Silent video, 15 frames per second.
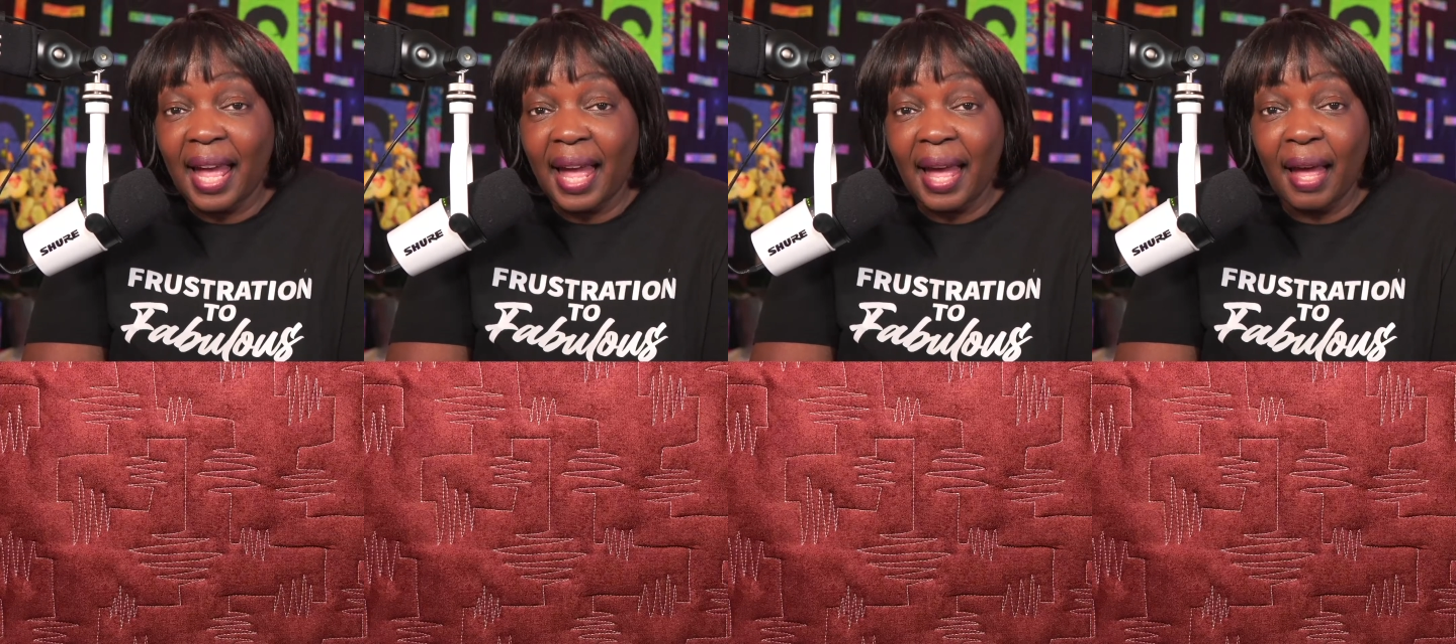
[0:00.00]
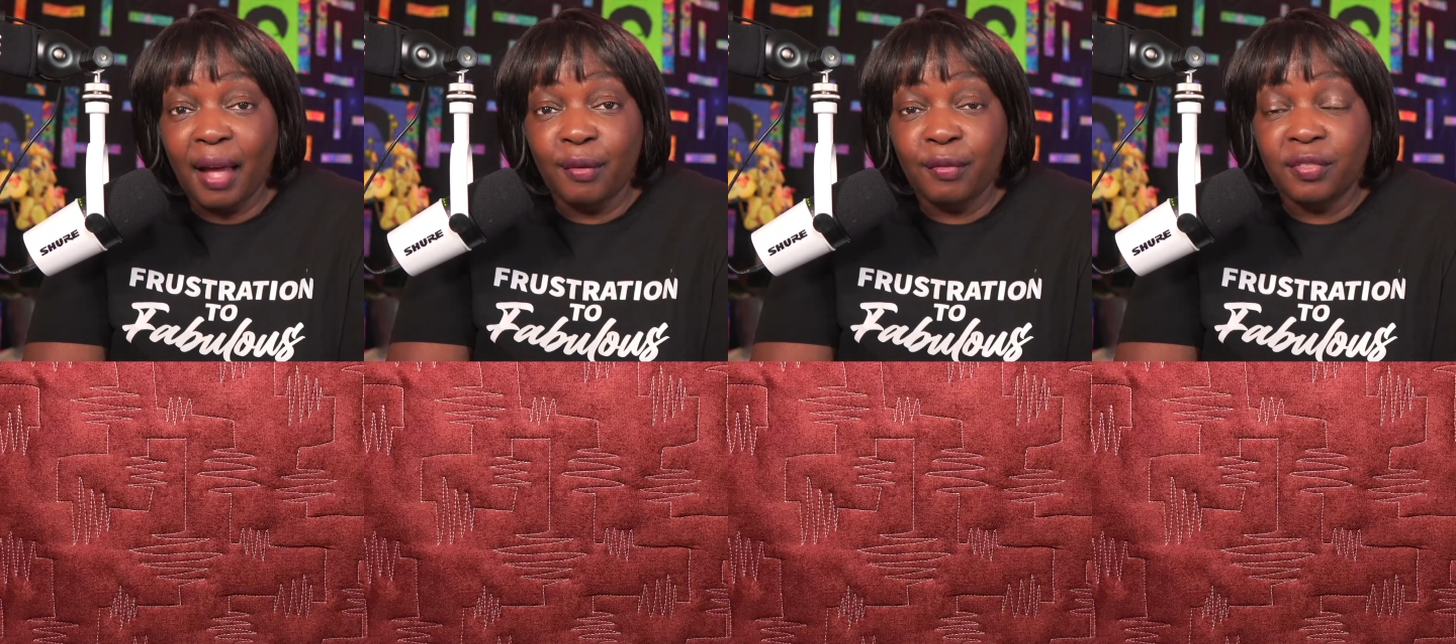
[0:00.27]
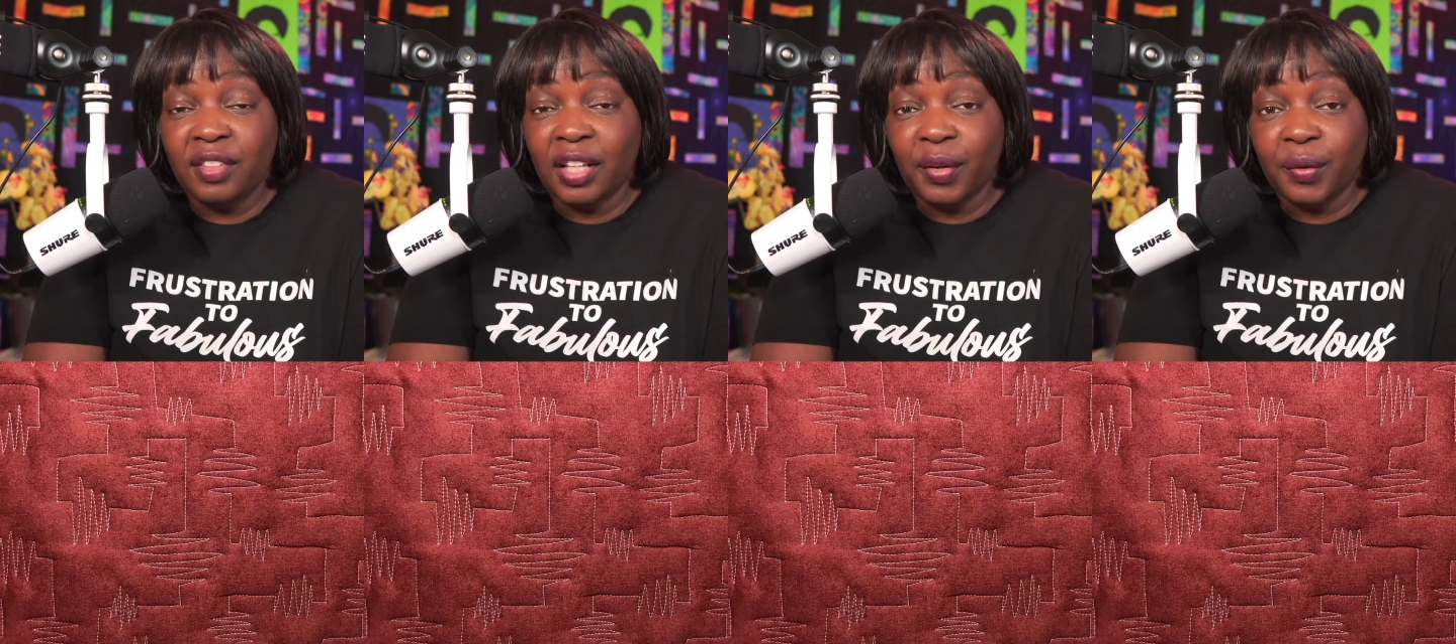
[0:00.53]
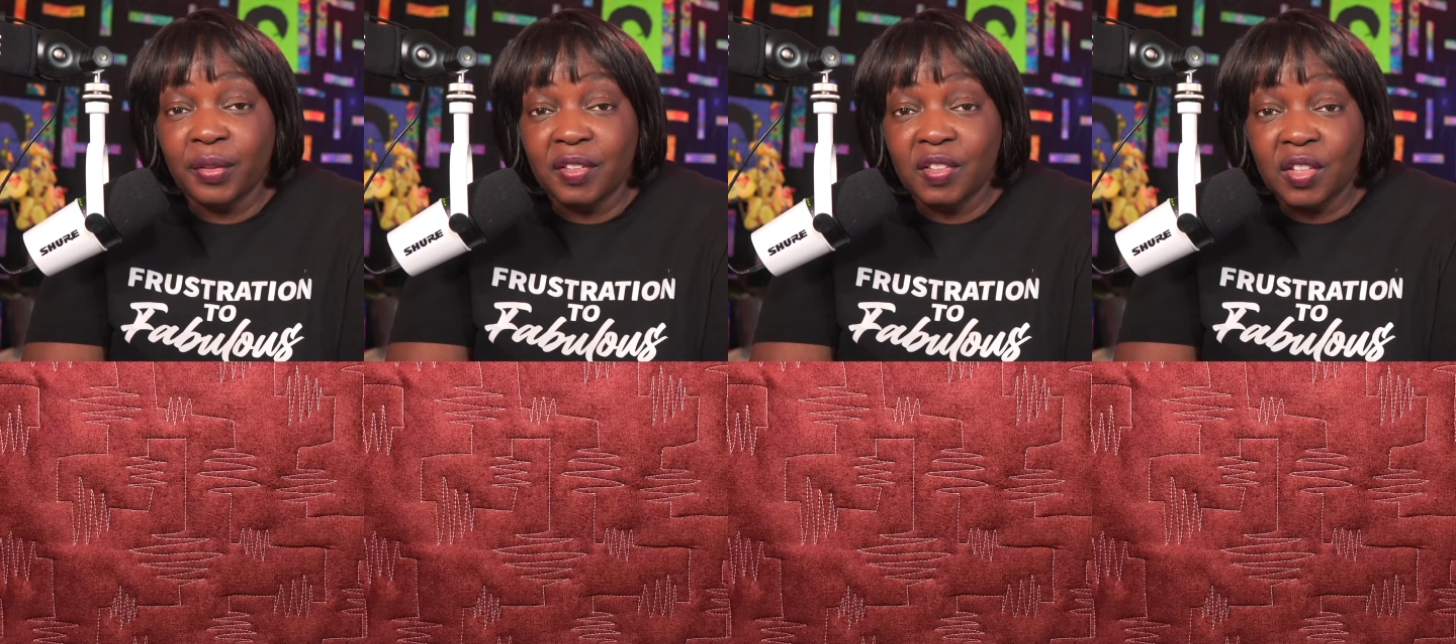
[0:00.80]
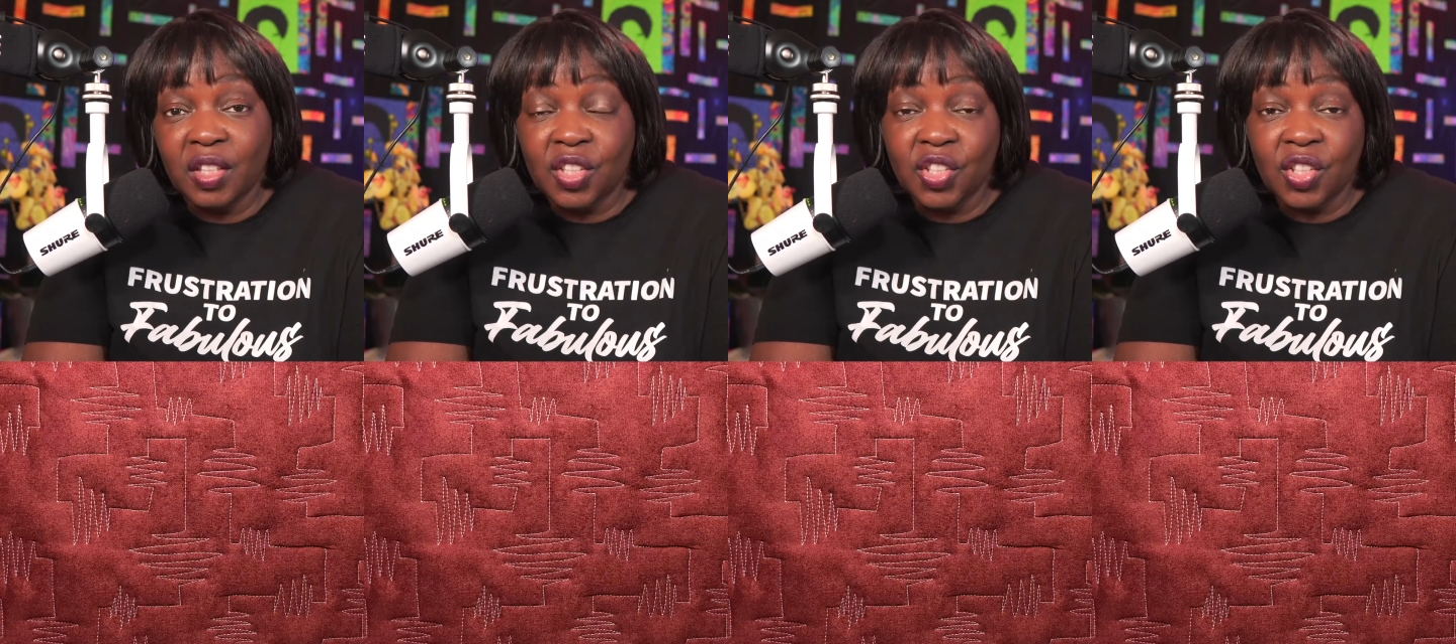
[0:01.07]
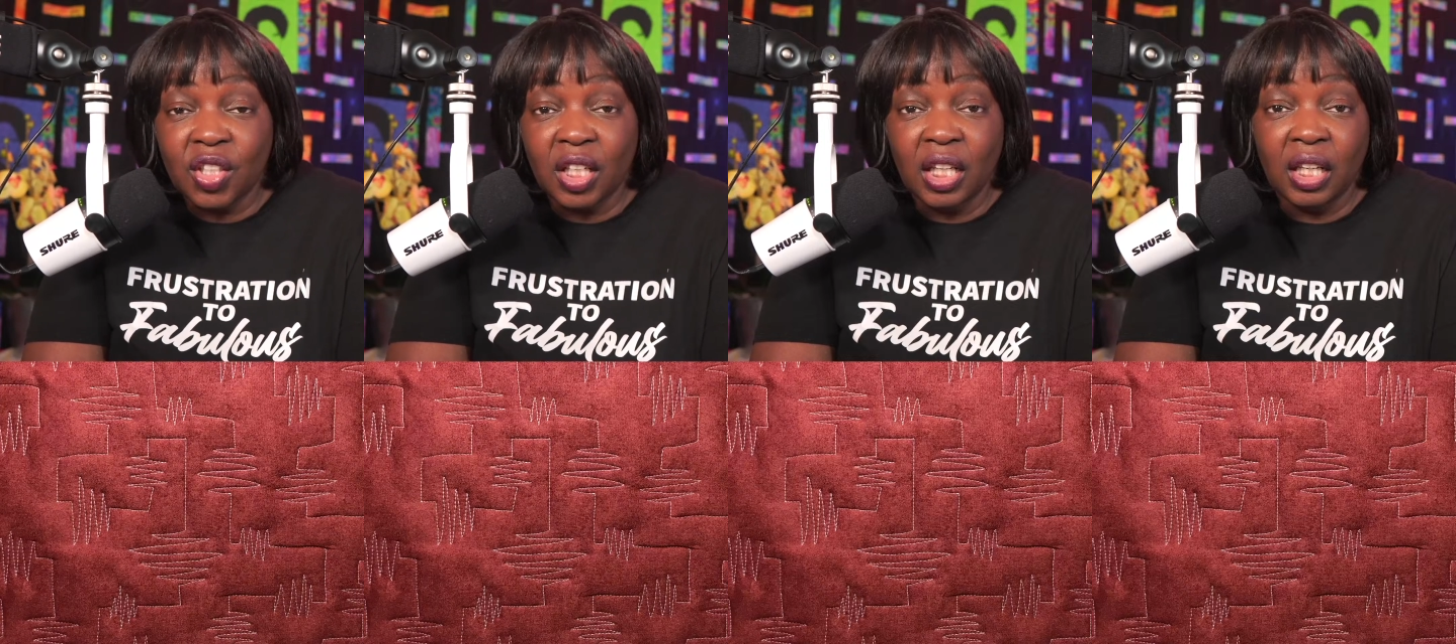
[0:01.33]
have decorative
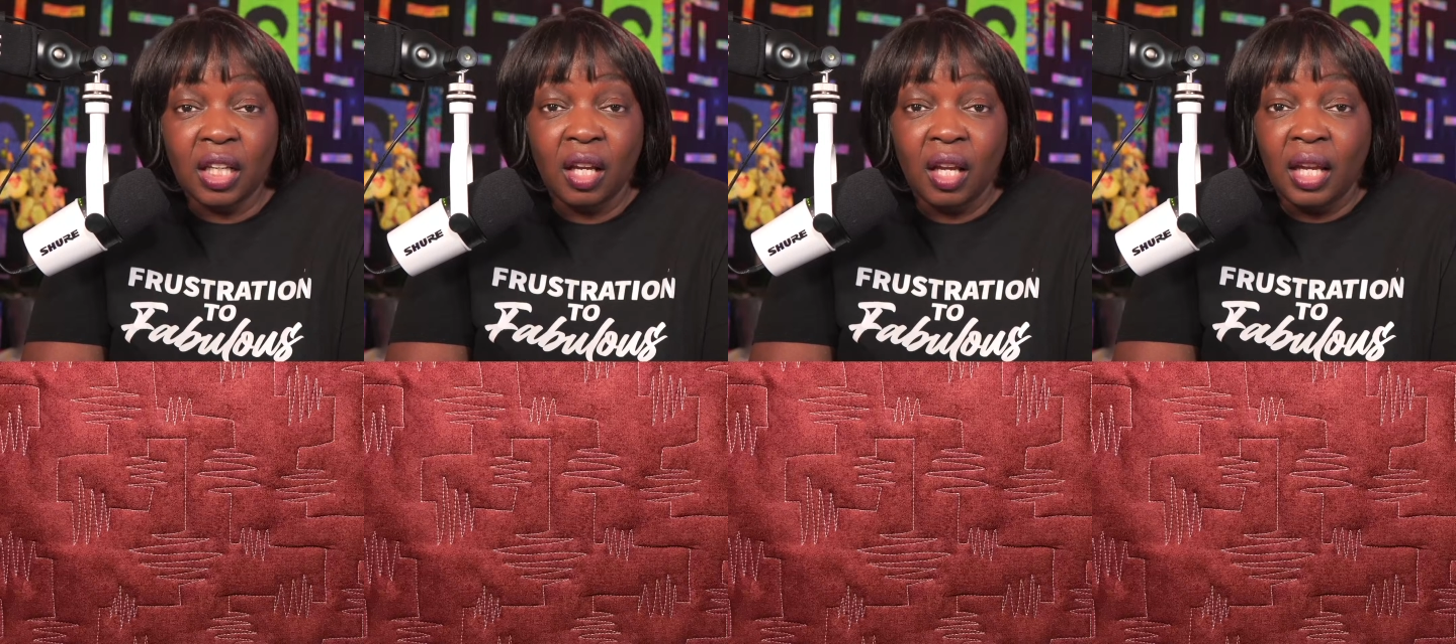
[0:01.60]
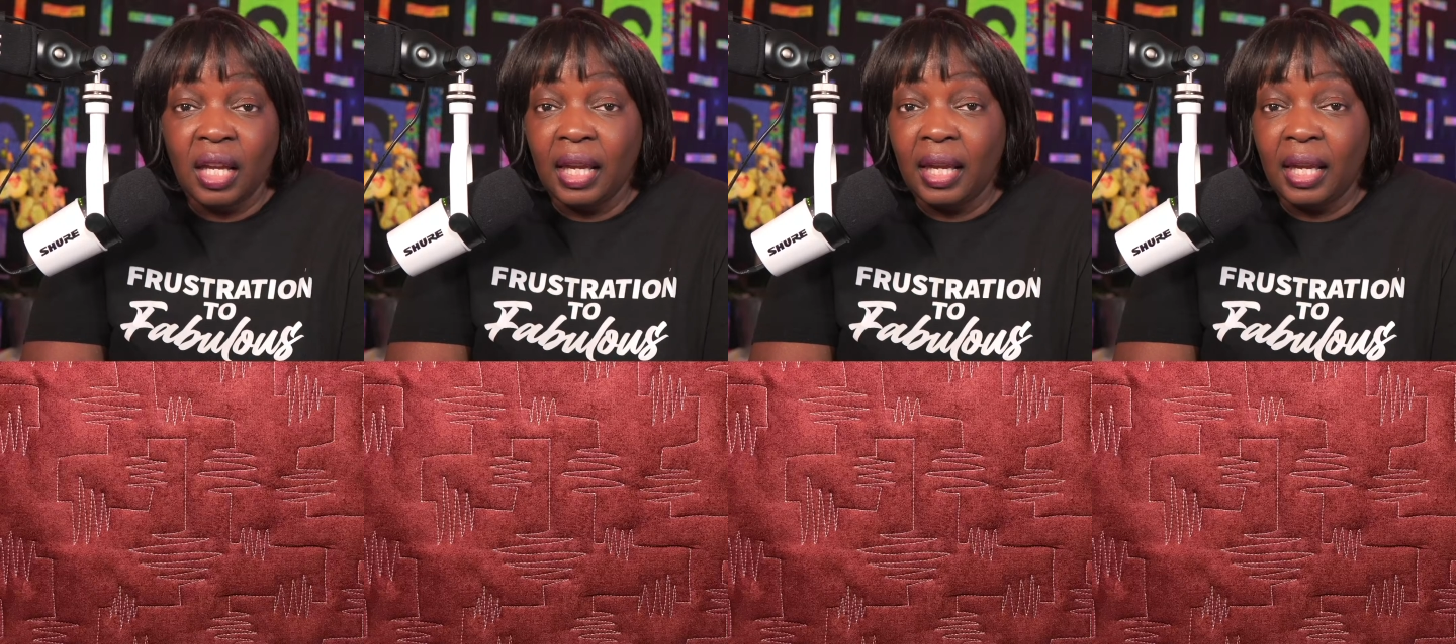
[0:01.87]
stitching.